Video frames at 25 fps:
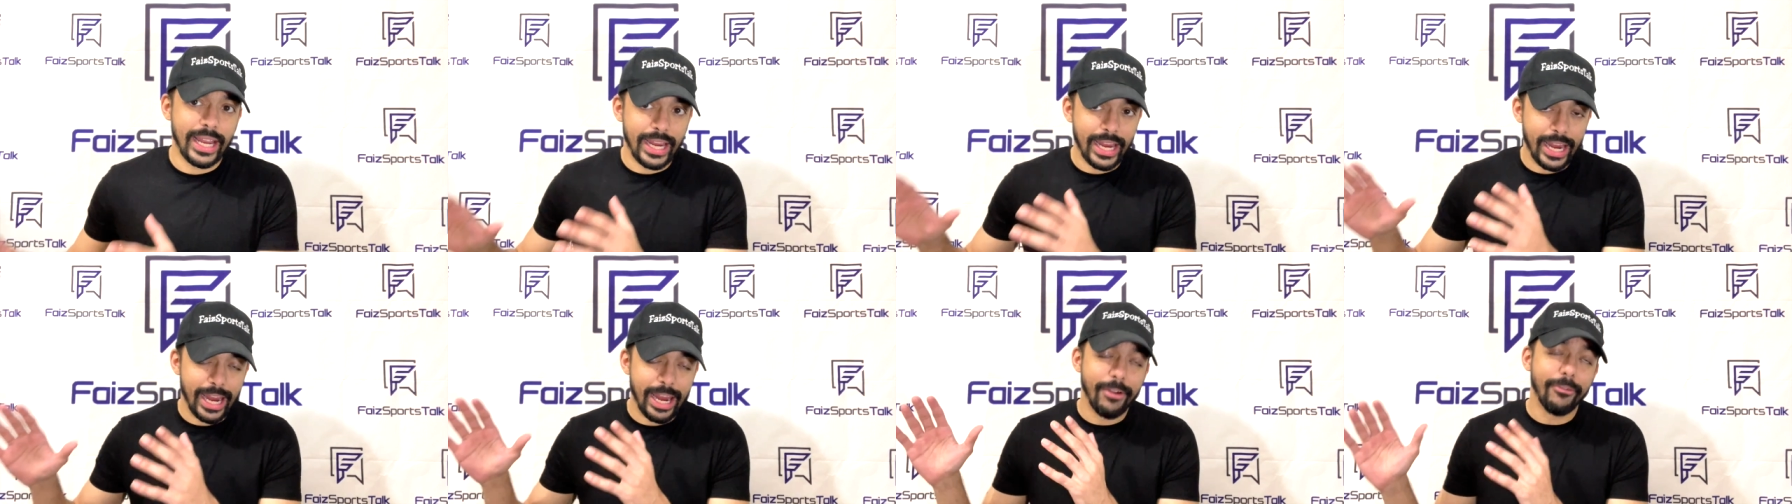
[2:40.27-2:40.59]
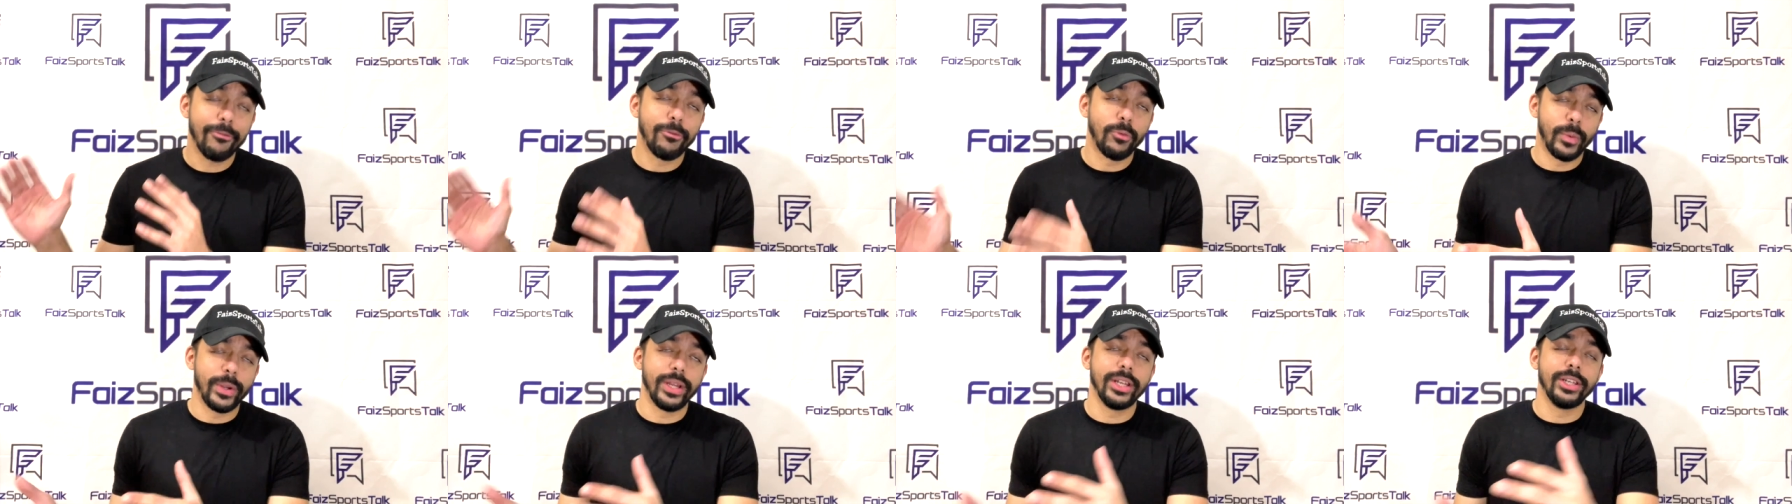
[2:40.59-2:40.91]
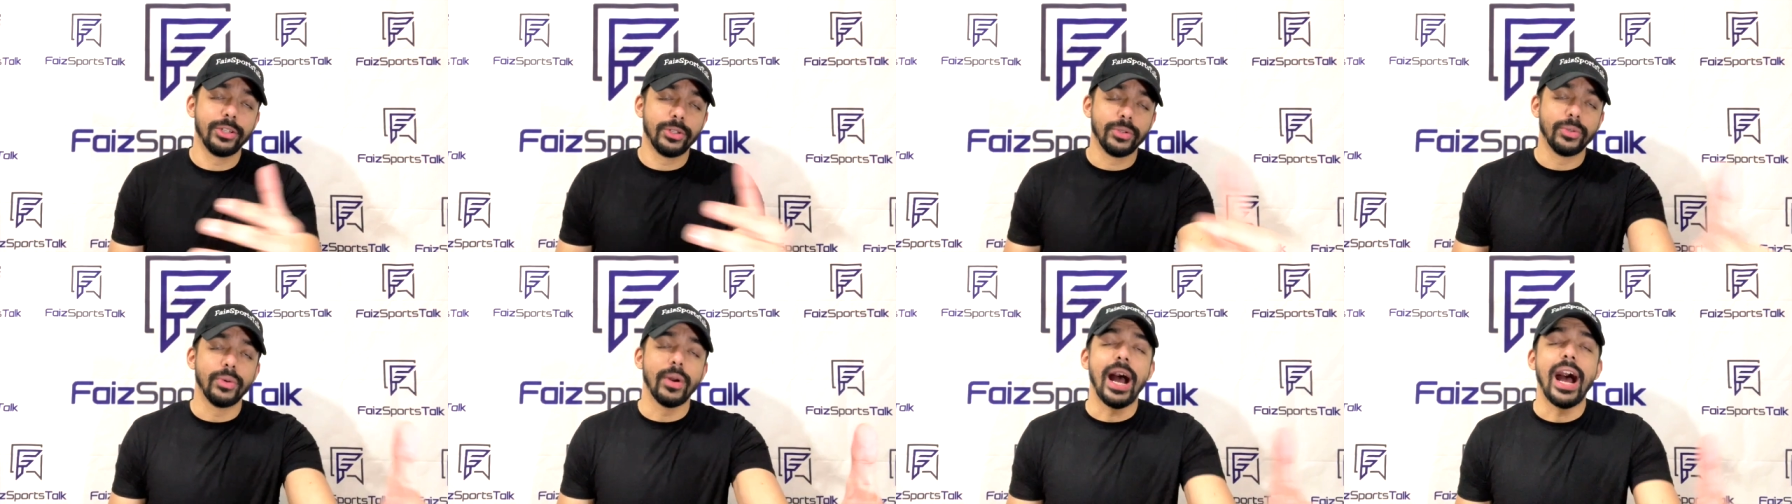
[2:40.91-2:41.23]
if we
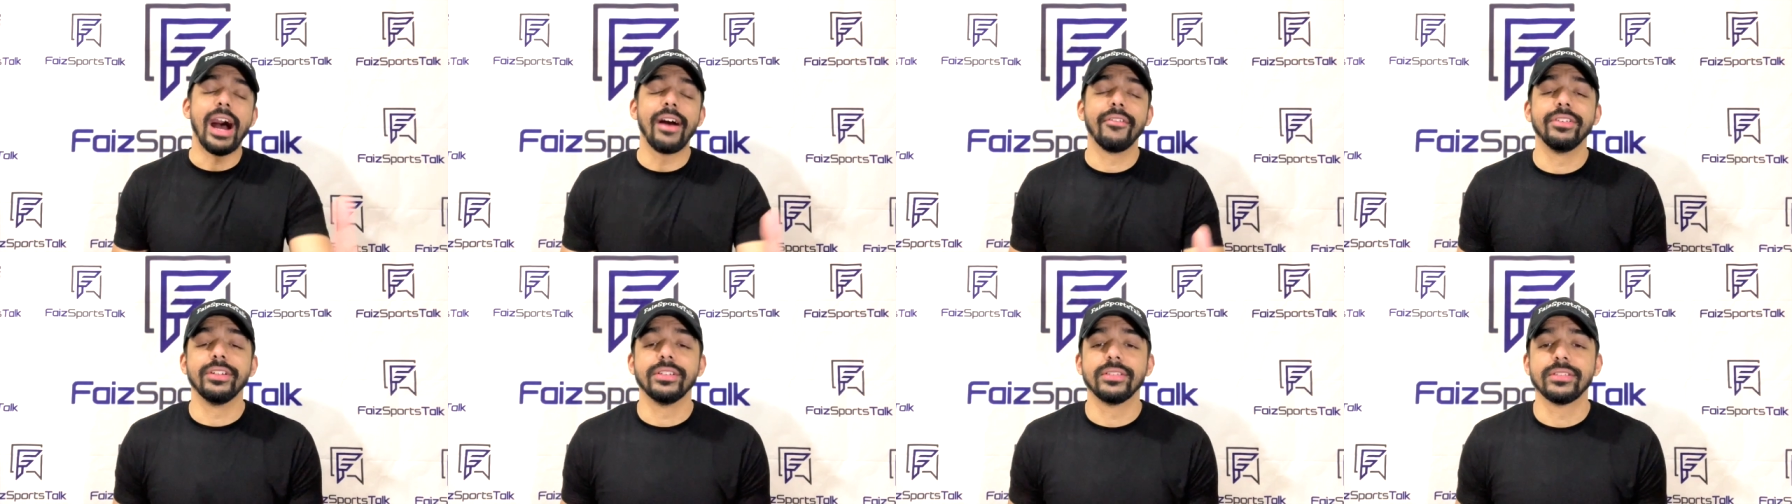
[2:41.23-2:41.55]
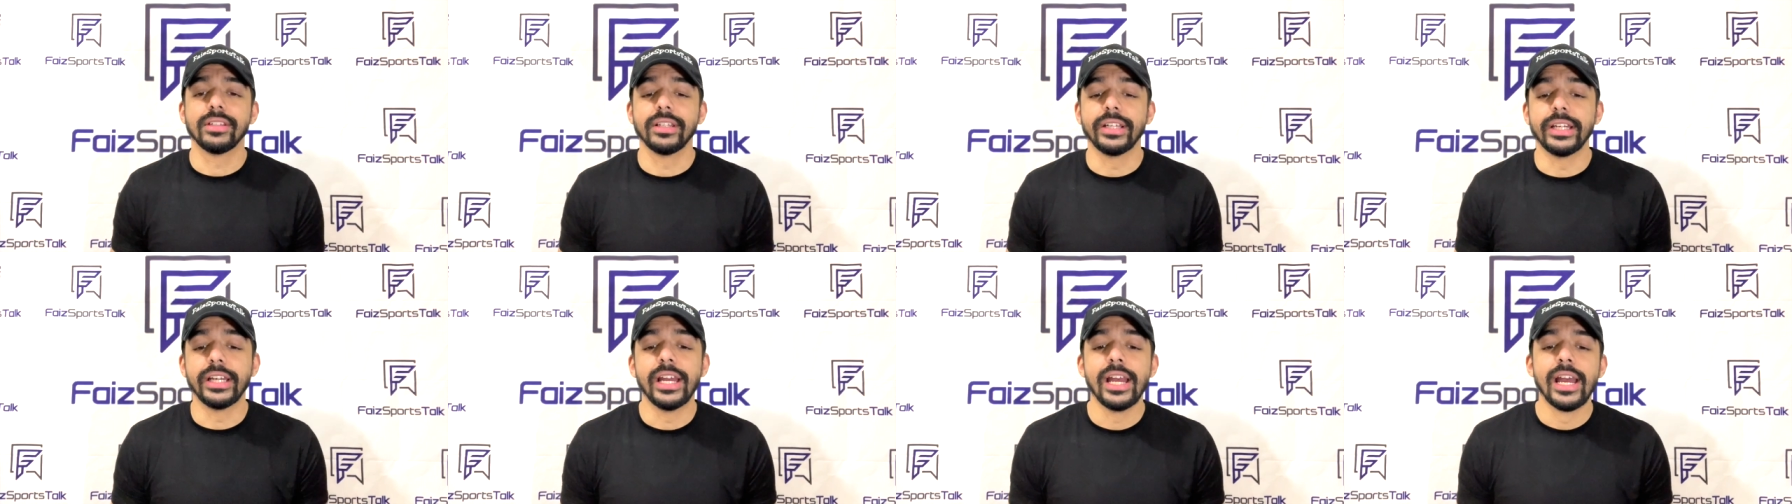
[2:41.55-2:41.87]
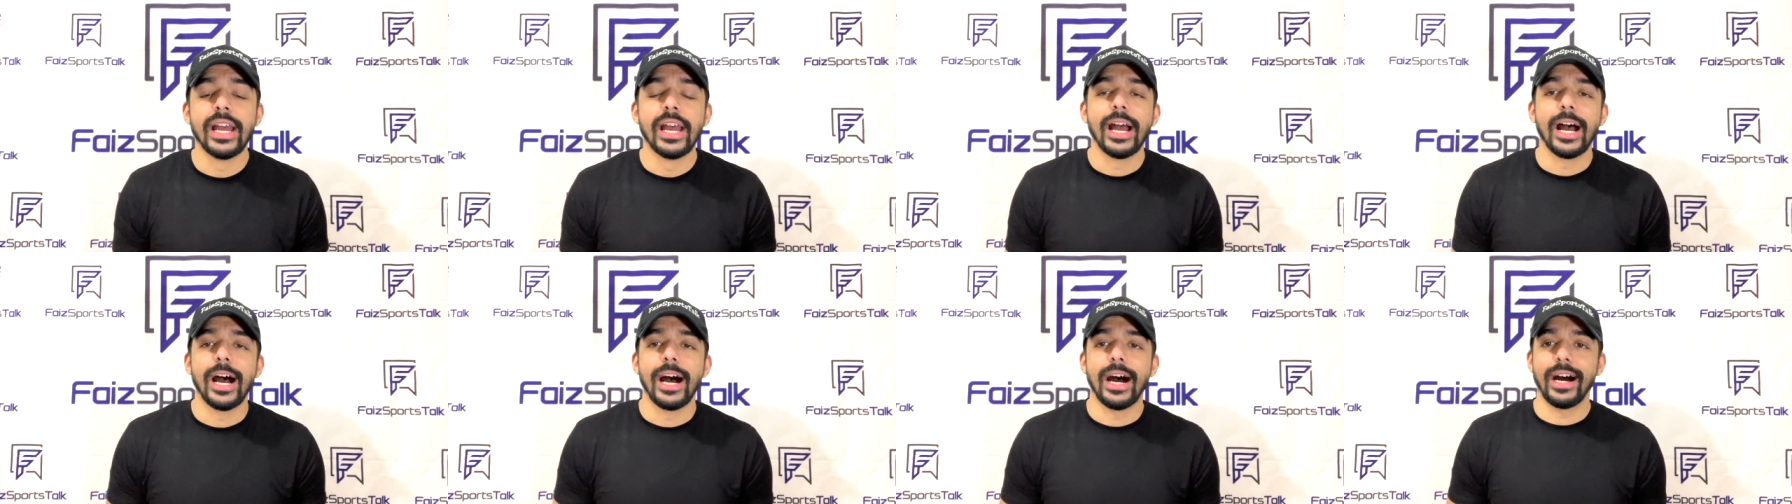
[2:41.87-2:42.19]
do, obviously,
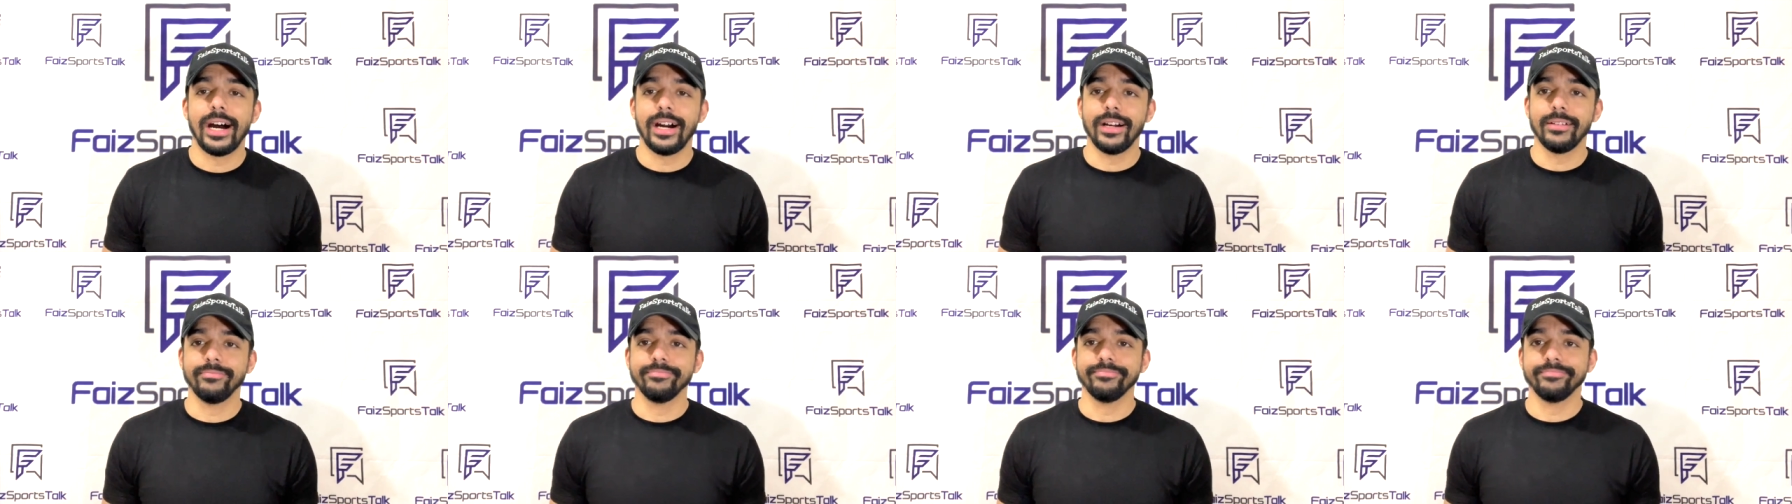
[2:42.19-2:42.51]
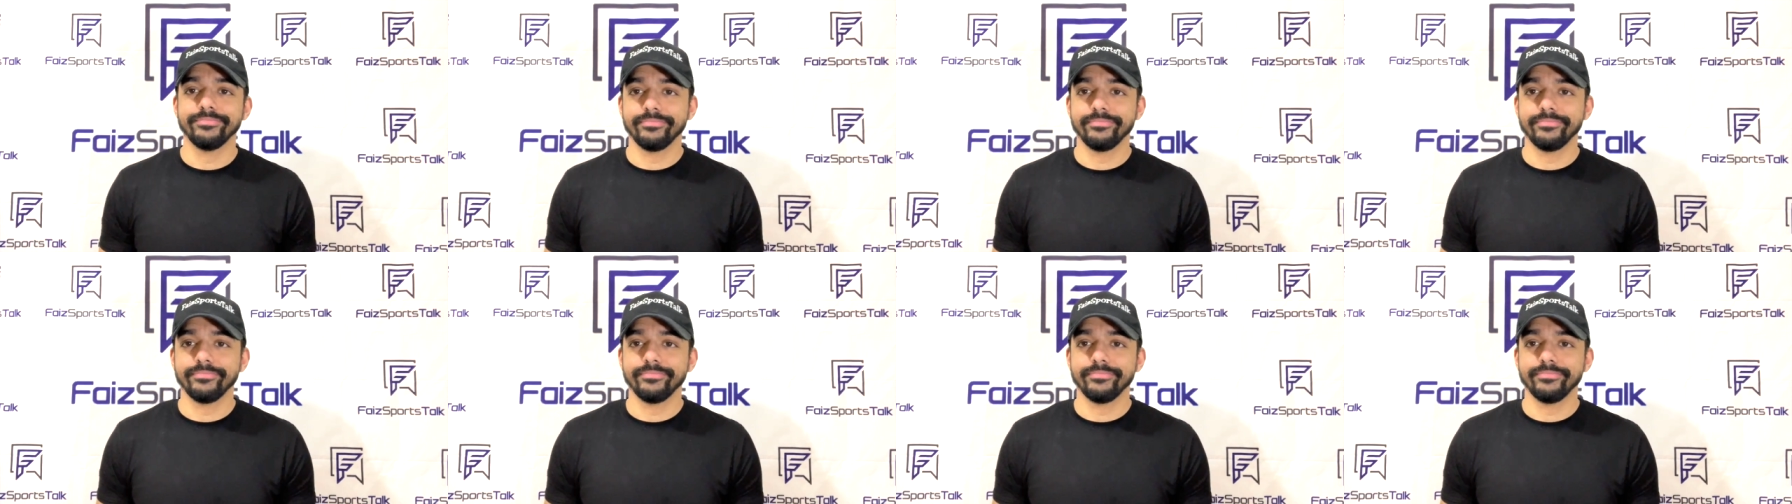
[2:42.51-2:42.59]
uh,